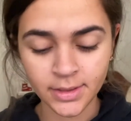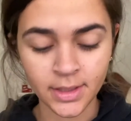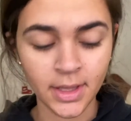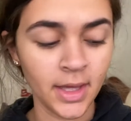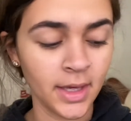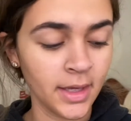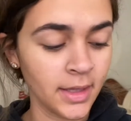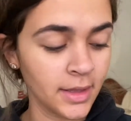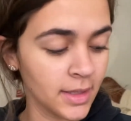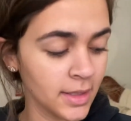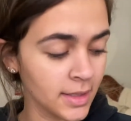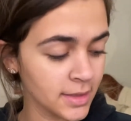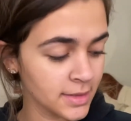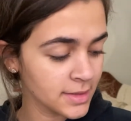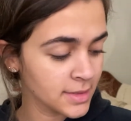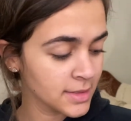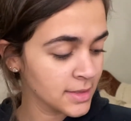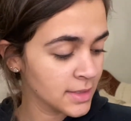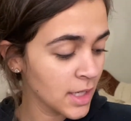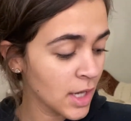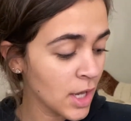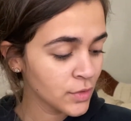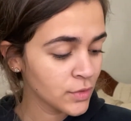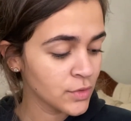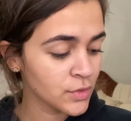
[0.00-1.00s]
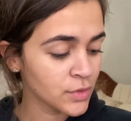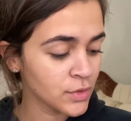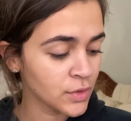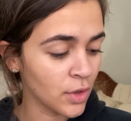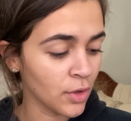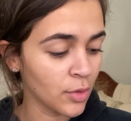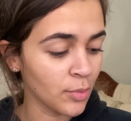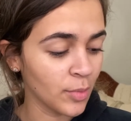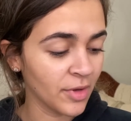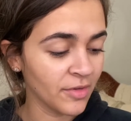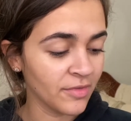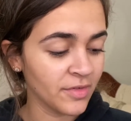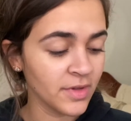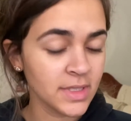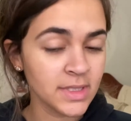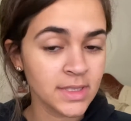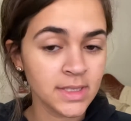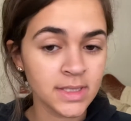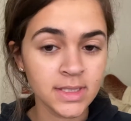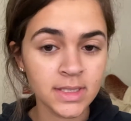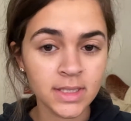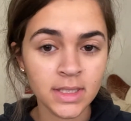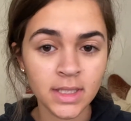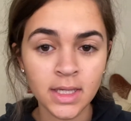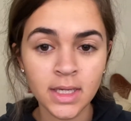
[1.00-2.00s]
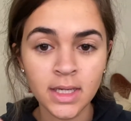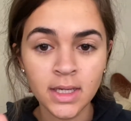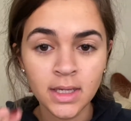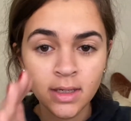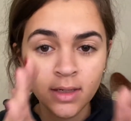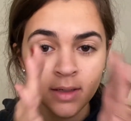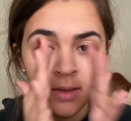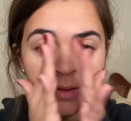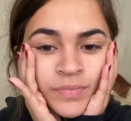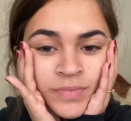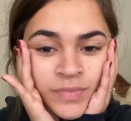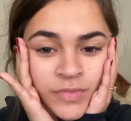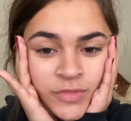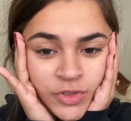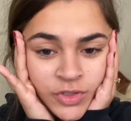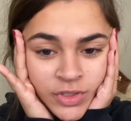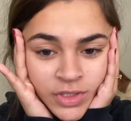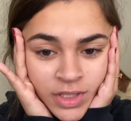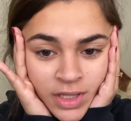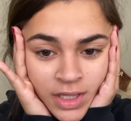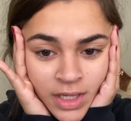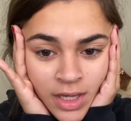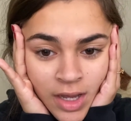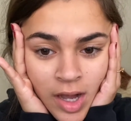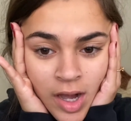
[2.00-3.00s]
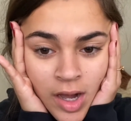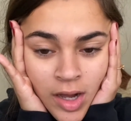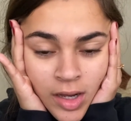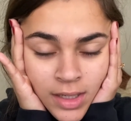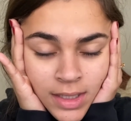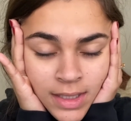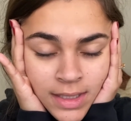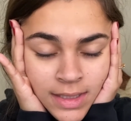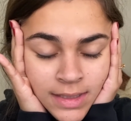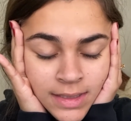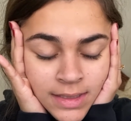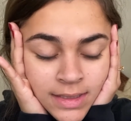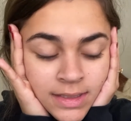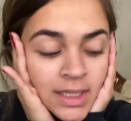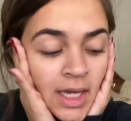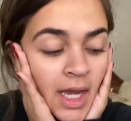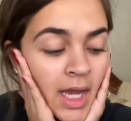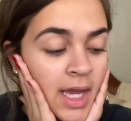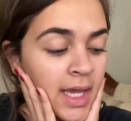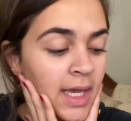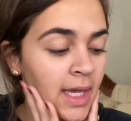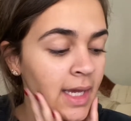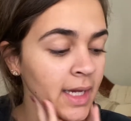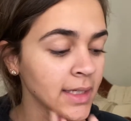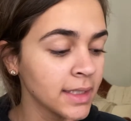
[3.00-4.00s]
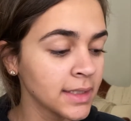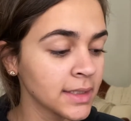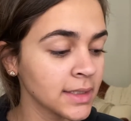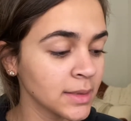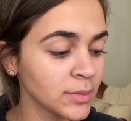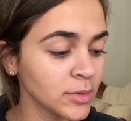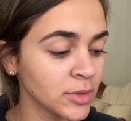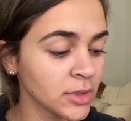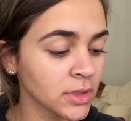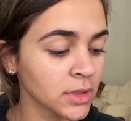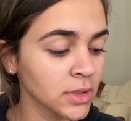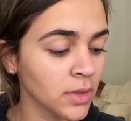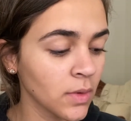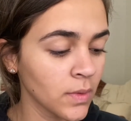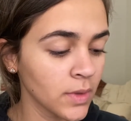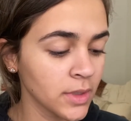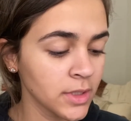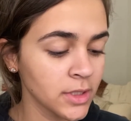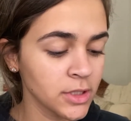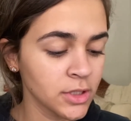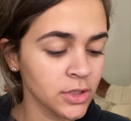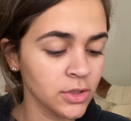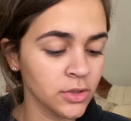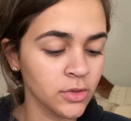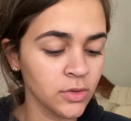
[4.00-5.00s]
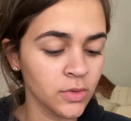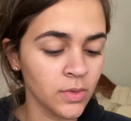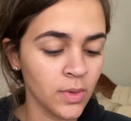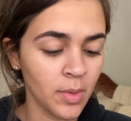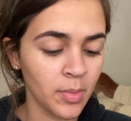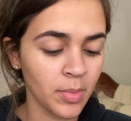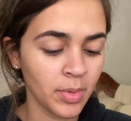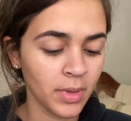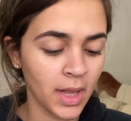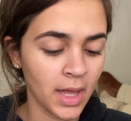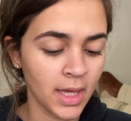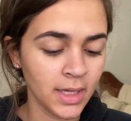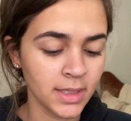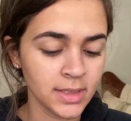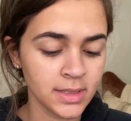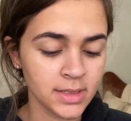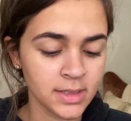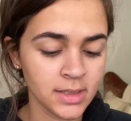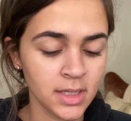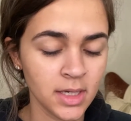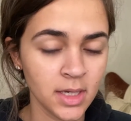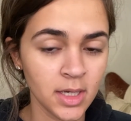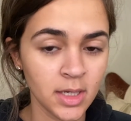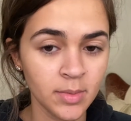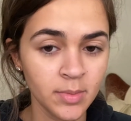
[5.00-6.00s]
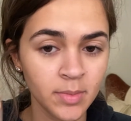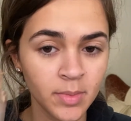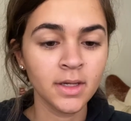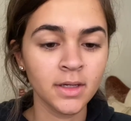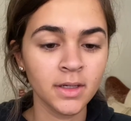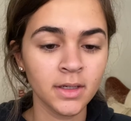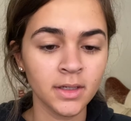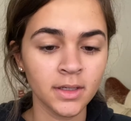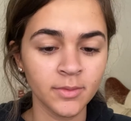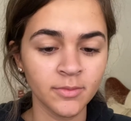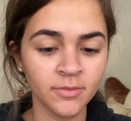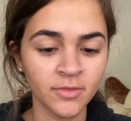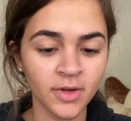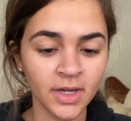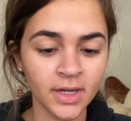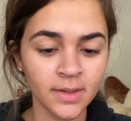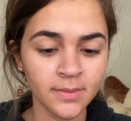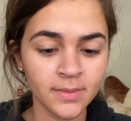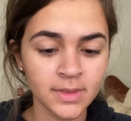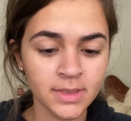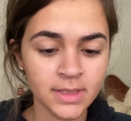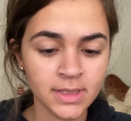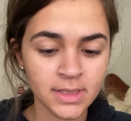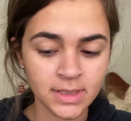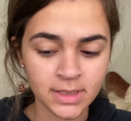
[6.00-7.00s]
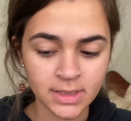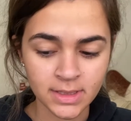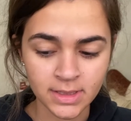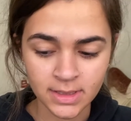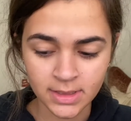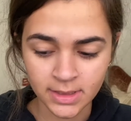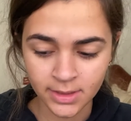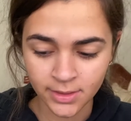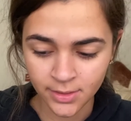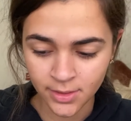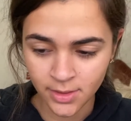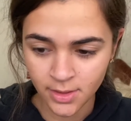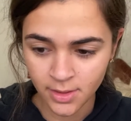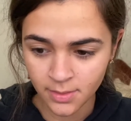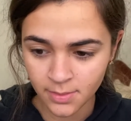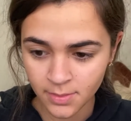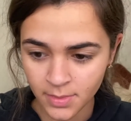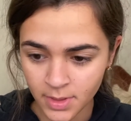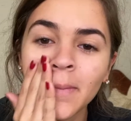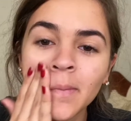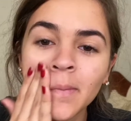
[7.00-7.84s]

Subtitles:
like this. So my face is clean, there's nothing on it, and I'm just going to apply some vitamin C serum.